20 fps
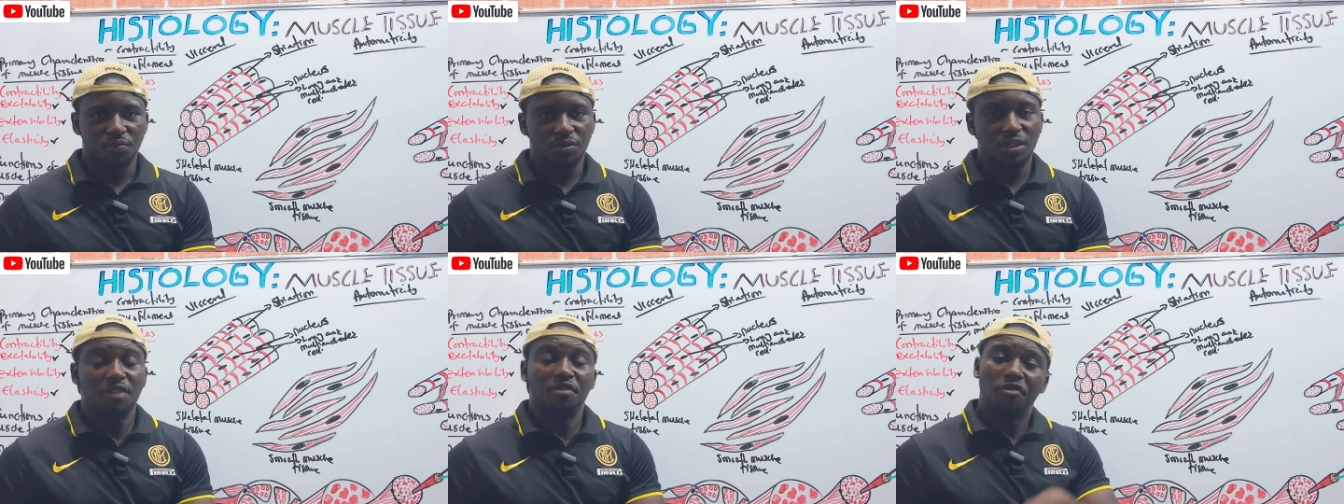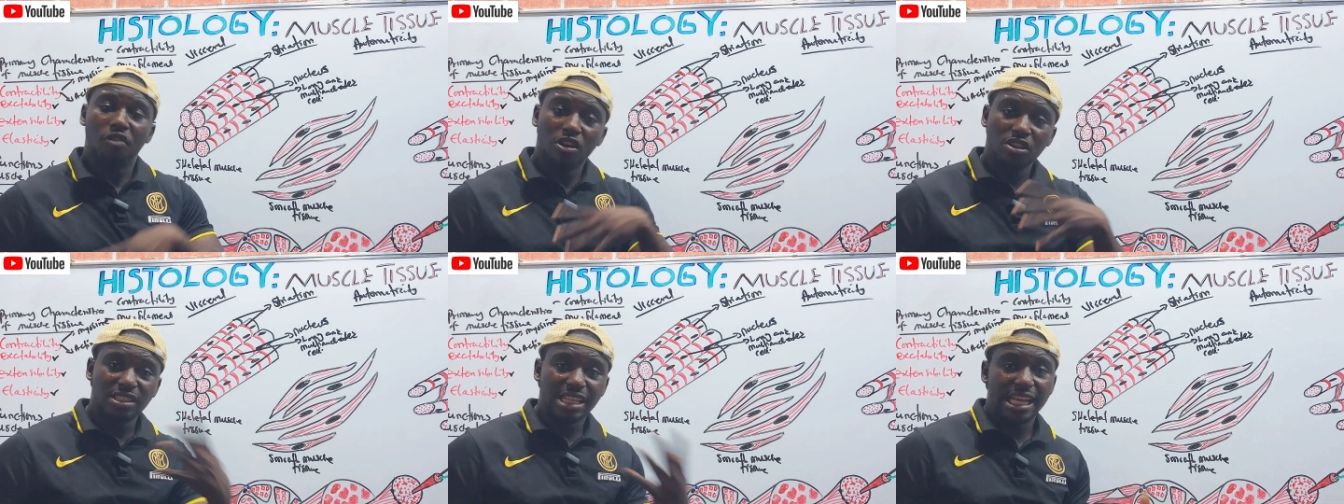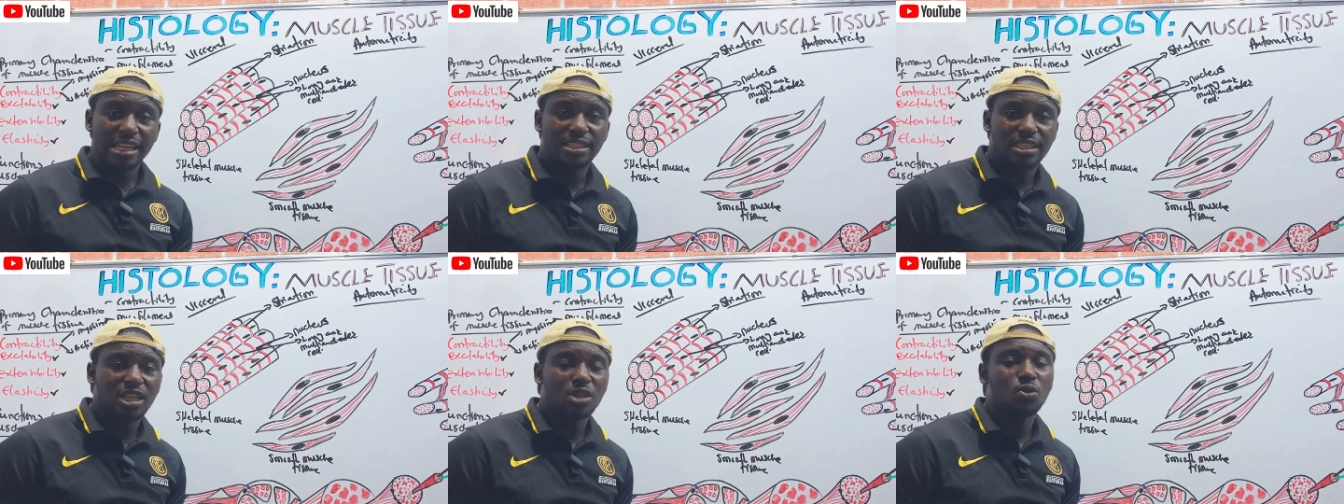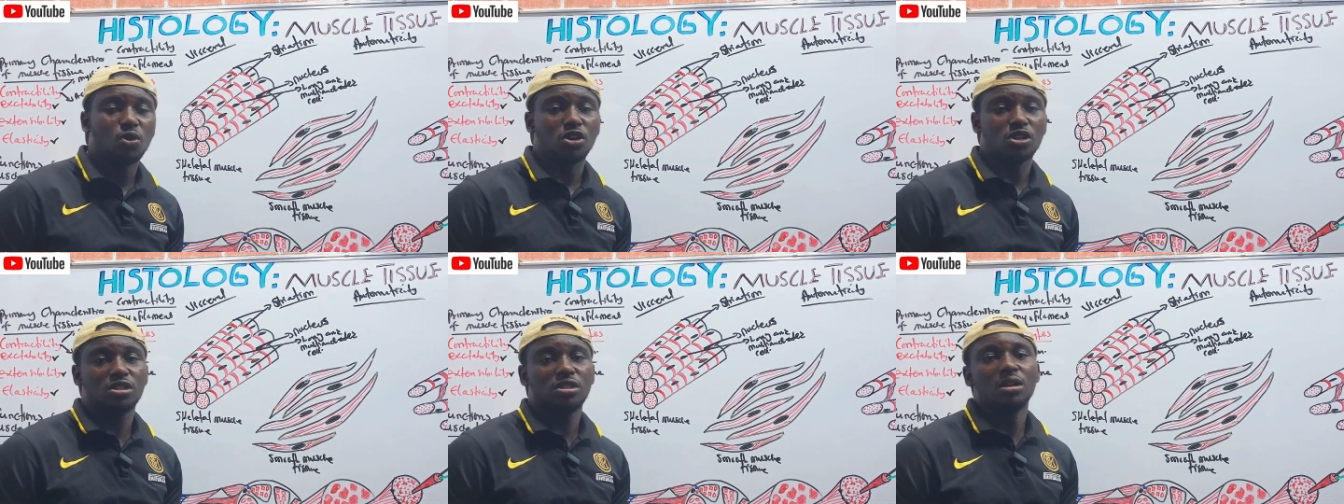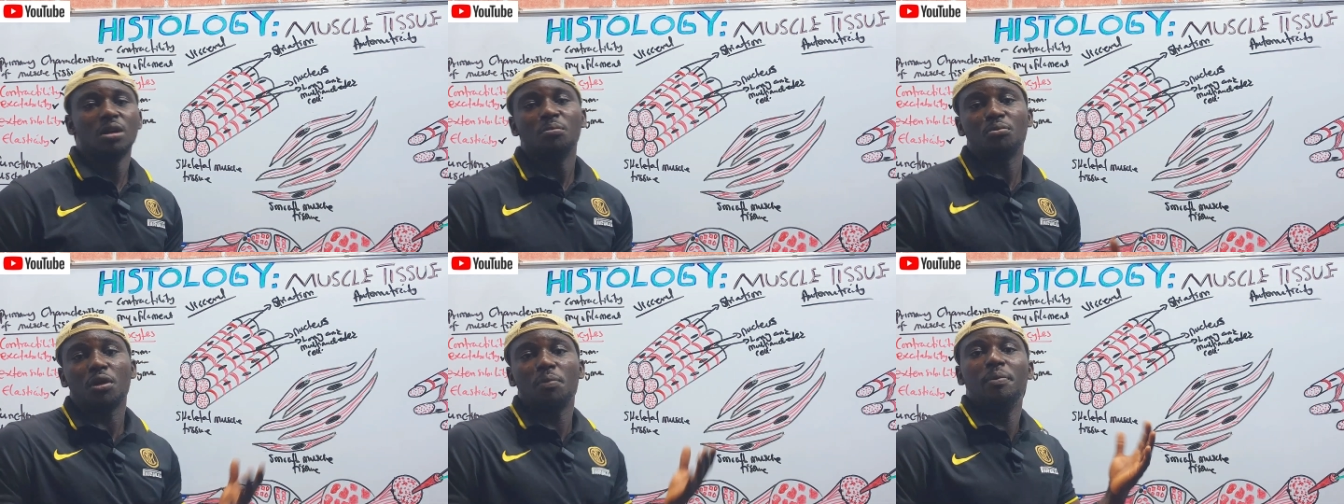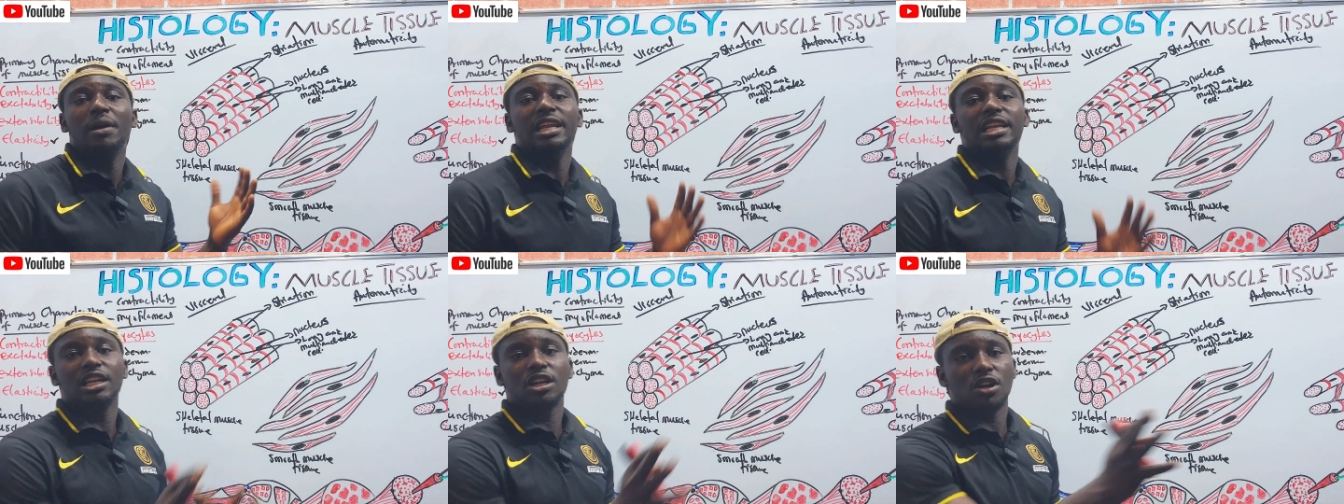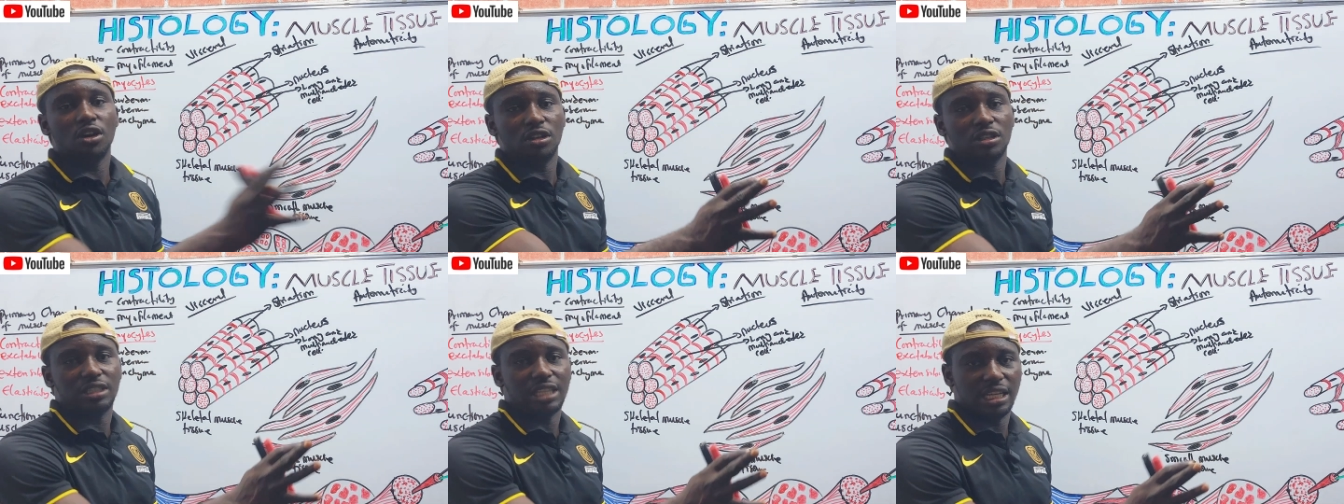The first I said was propelling
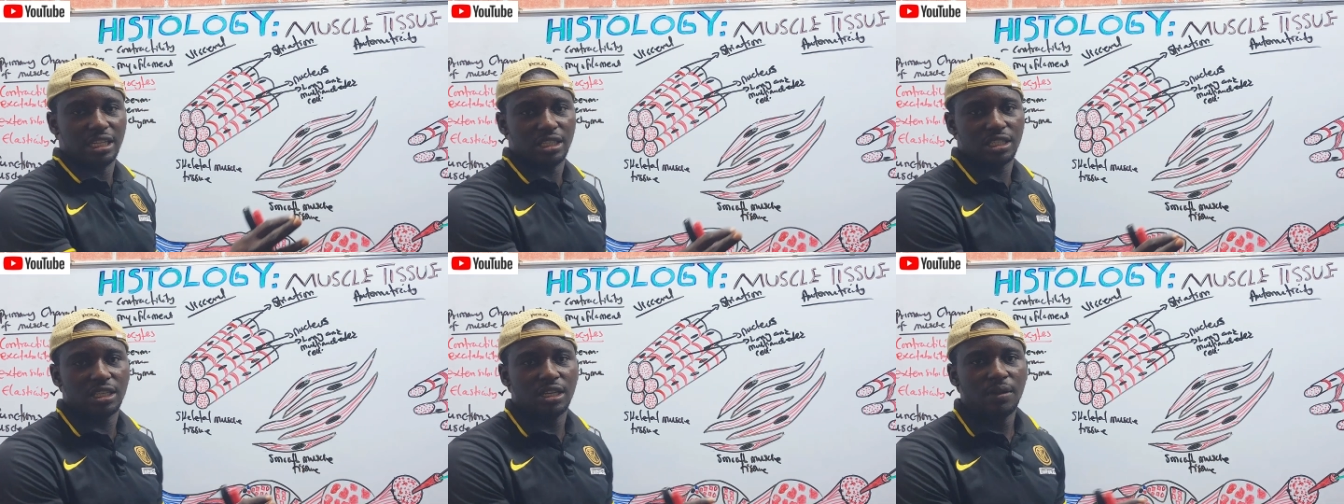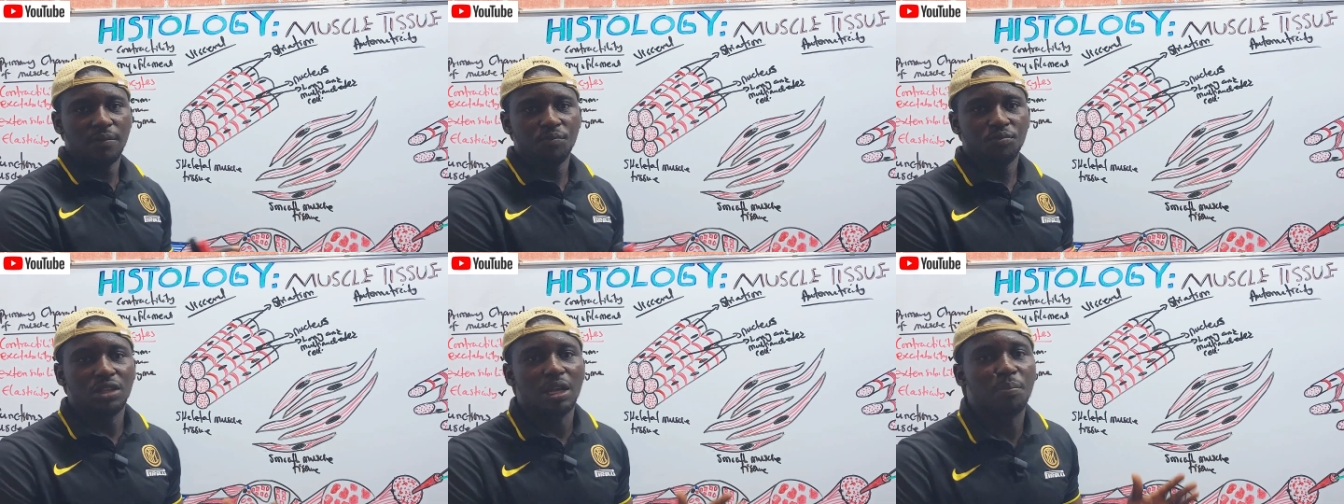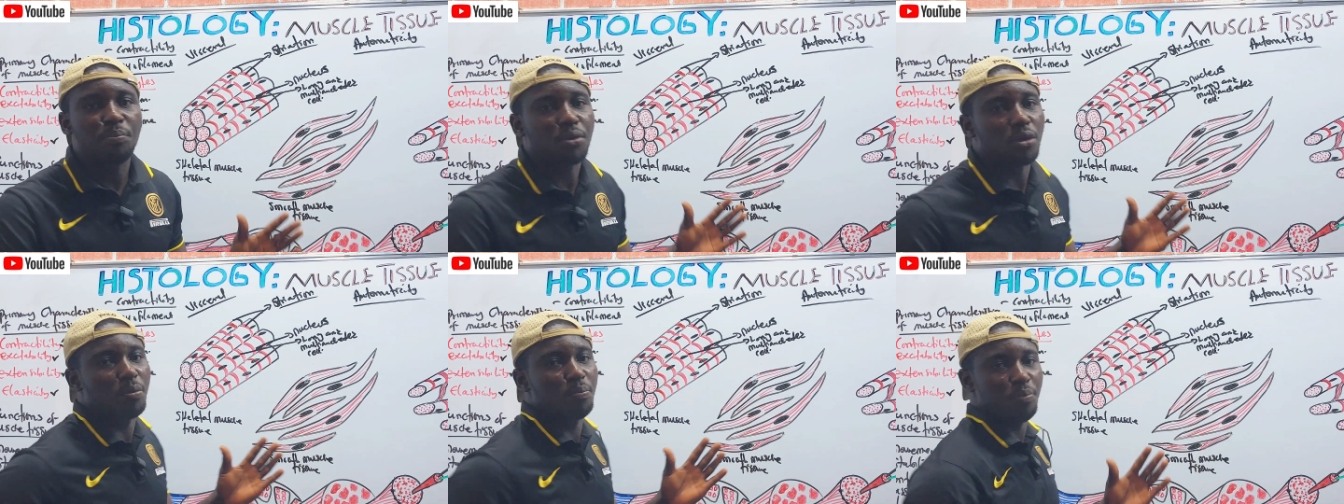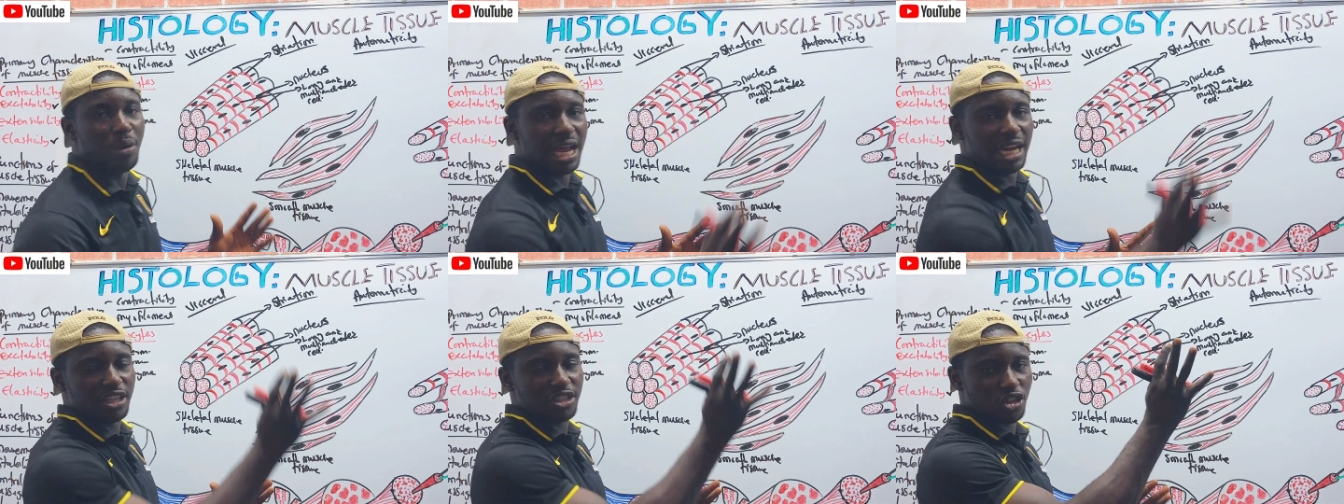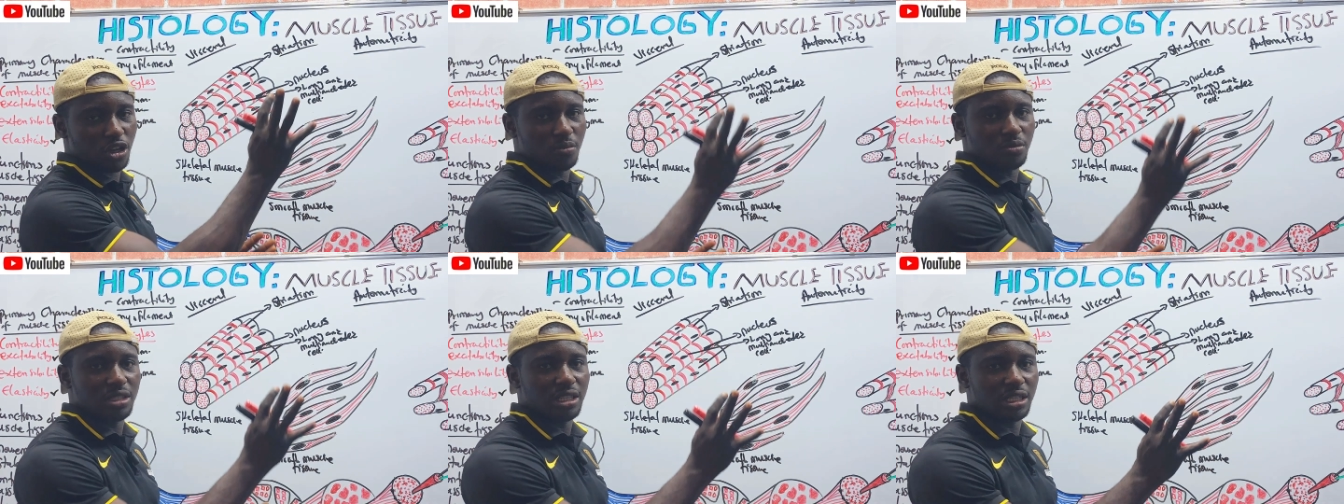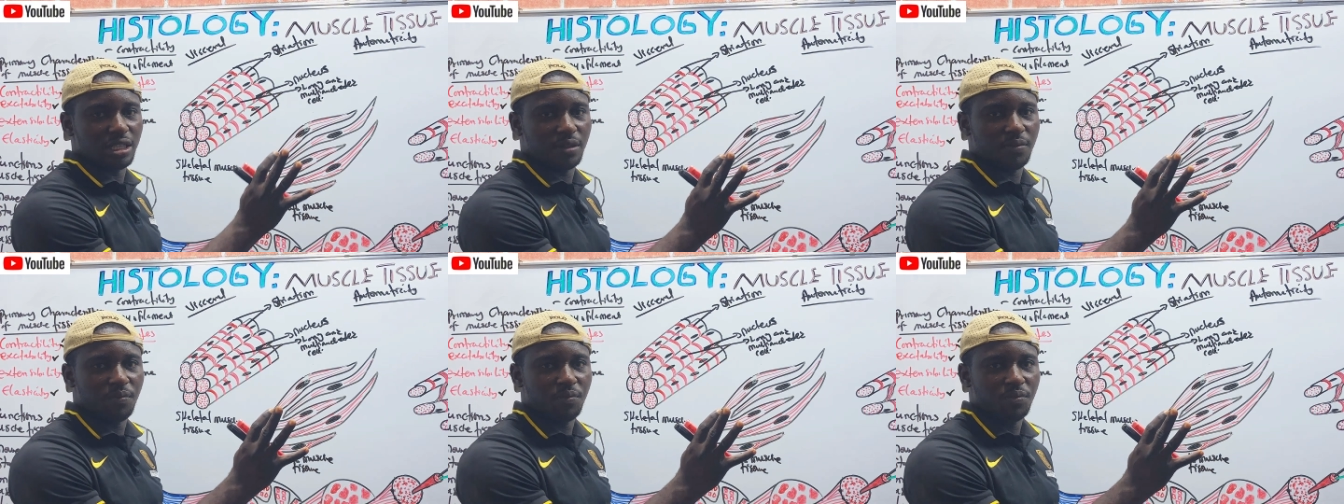content. They propel something.